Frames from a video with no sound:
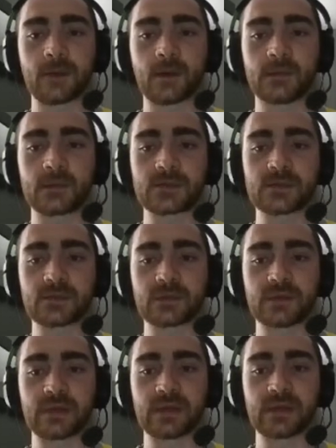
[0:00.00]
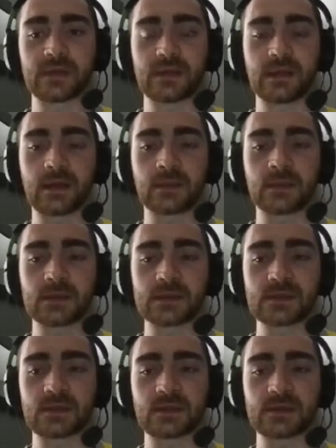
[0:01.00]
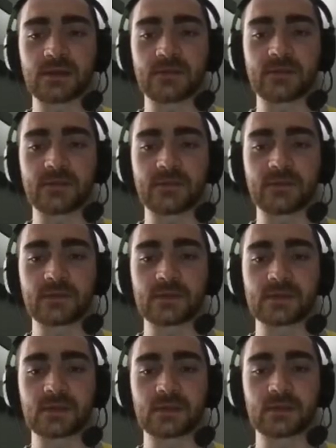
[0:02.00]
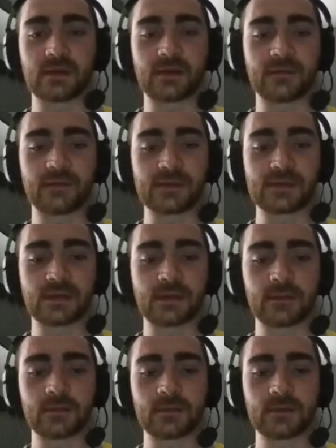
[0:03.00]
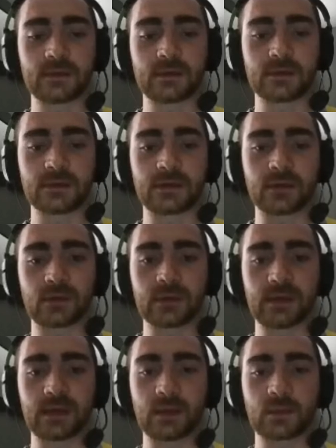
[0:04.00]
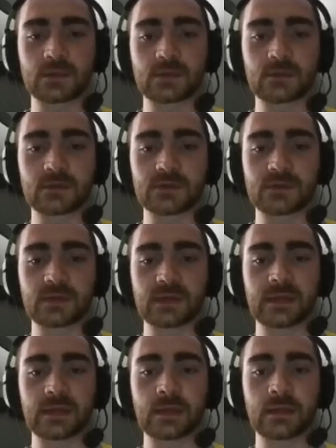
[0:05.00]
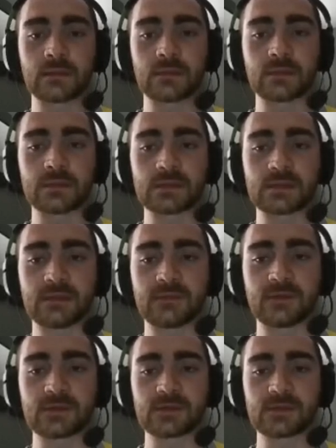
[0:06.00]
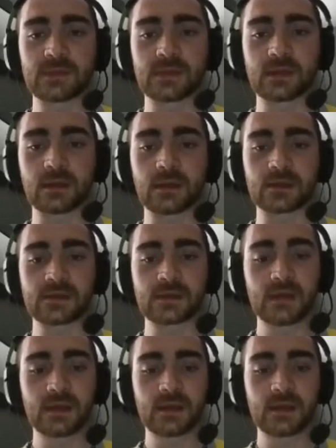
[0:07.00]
This was toward the end of the game to get the Seahawks off the field to set their offense up to go try to win the game, which of course really didn't, but the defense was being clutch.